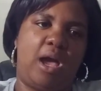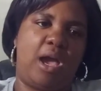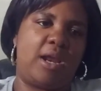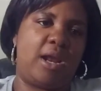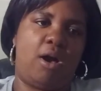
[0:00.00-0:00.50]

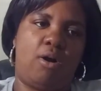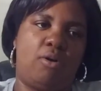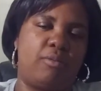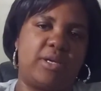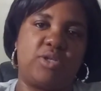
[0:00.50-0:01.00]
And I
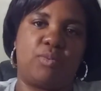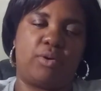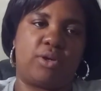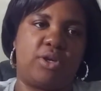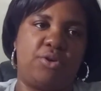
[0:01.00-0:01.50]
always want
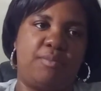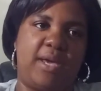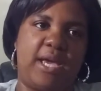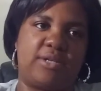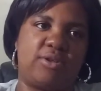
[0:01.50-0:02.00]
a cute
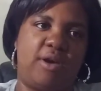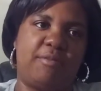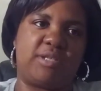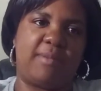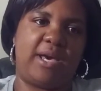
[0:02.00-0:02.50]
bag. So that
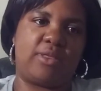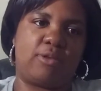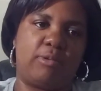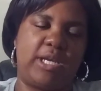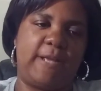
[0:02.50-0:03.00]
was my
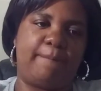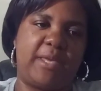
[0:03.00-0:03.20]
three.